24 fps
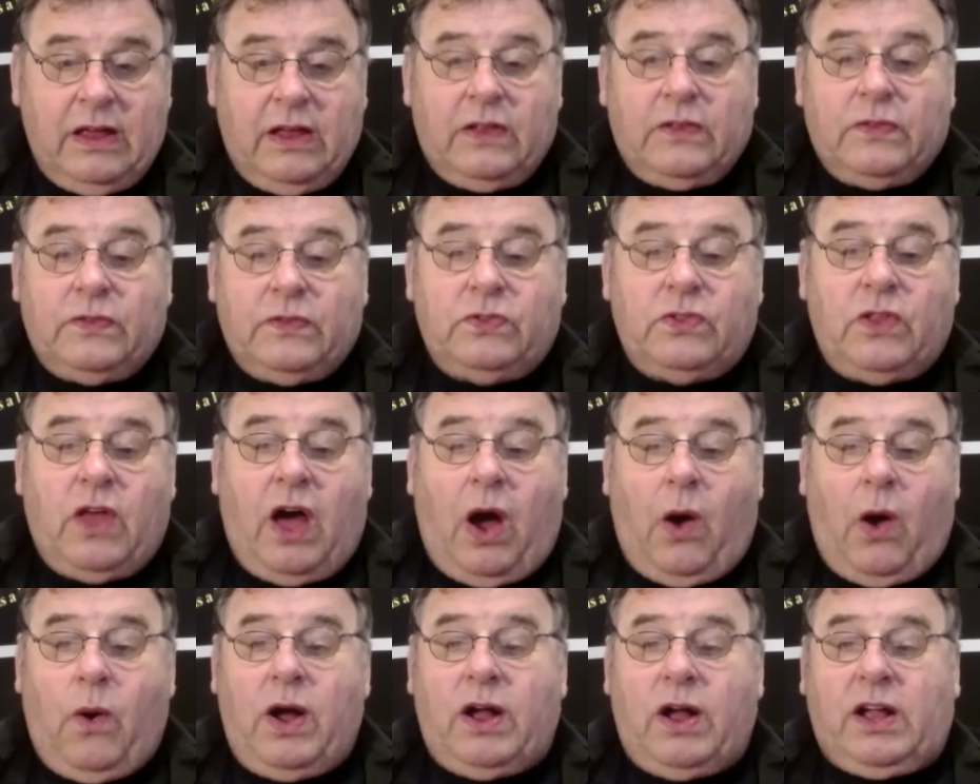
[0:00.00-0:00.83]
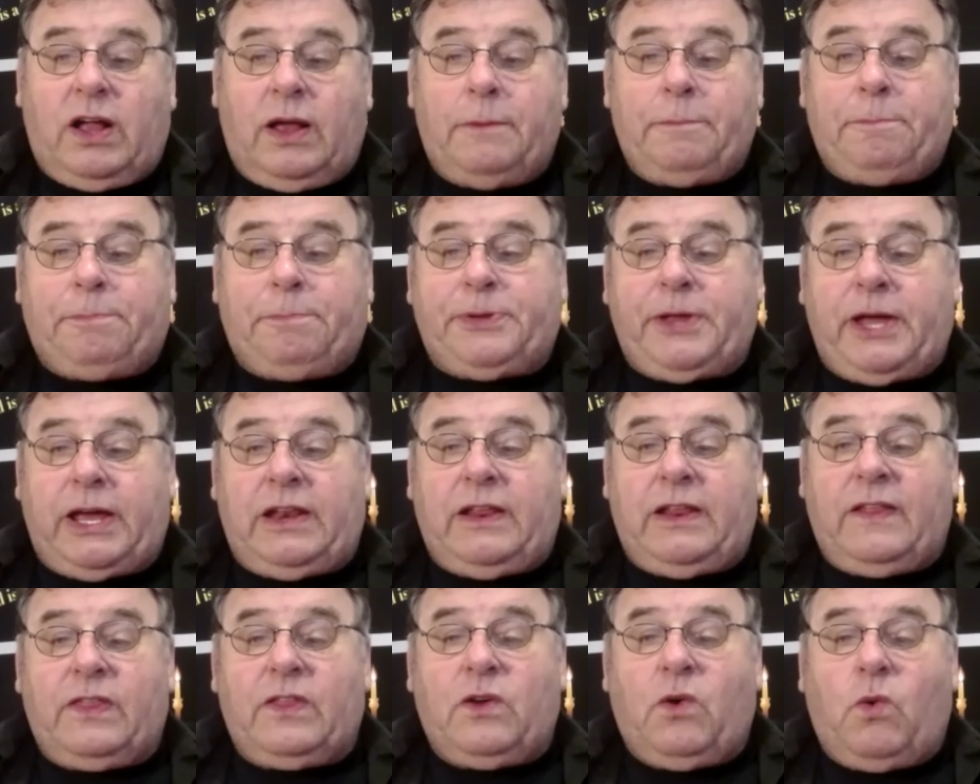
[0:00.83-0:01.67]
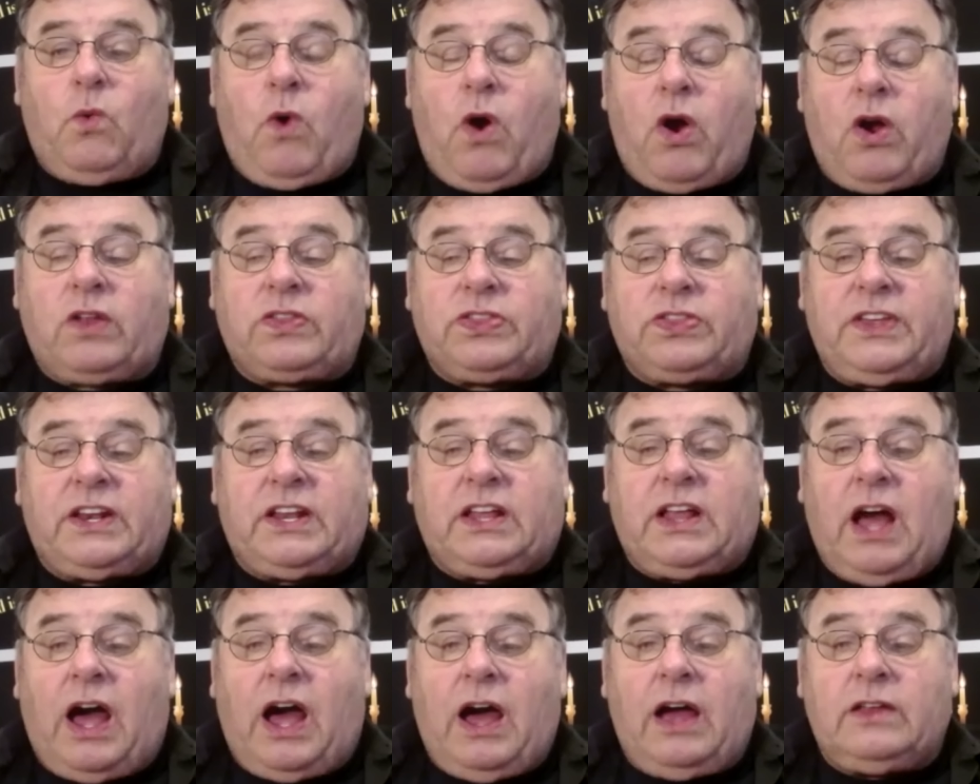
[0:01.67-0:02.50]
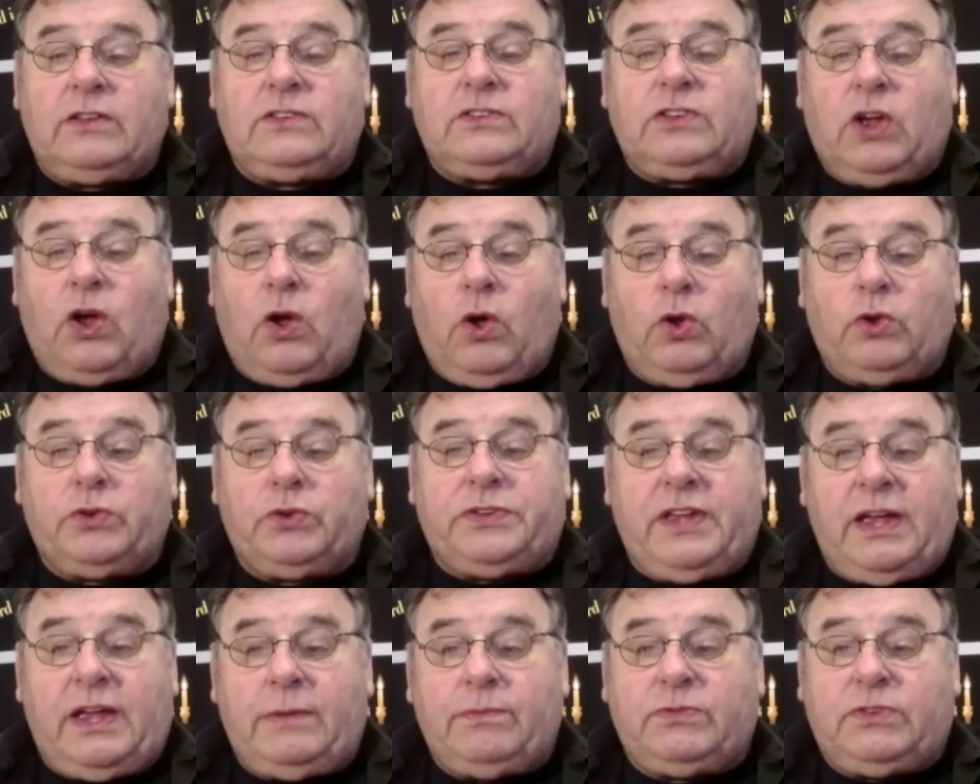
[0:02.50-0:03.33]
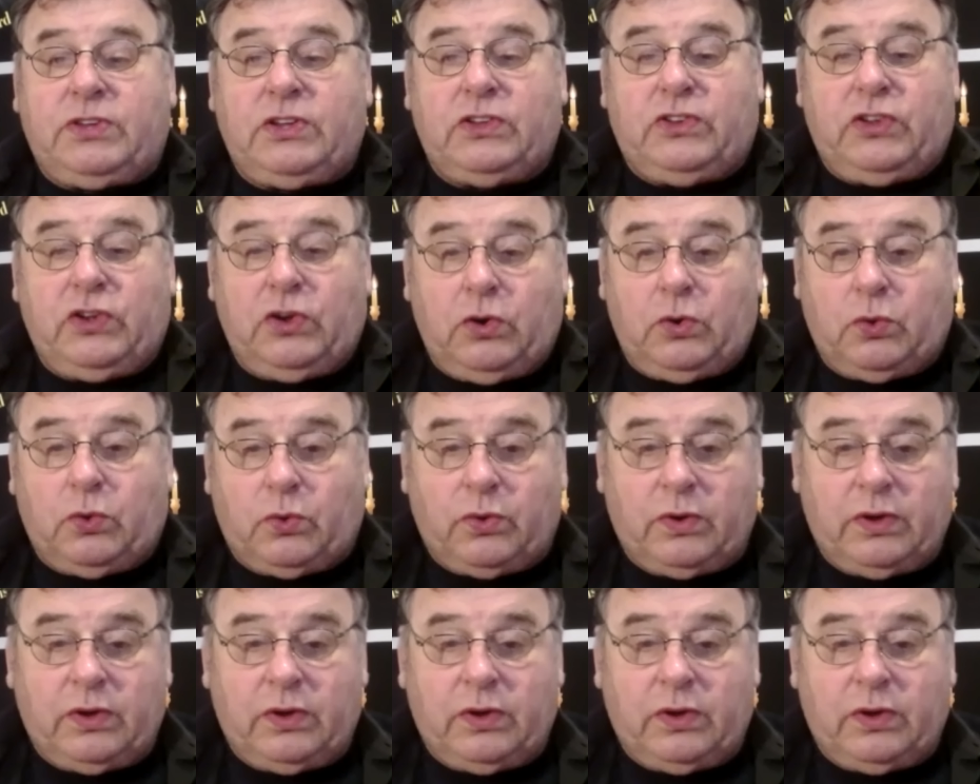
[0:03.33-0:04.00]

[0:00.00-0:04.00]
Noah completing the work that God told him to do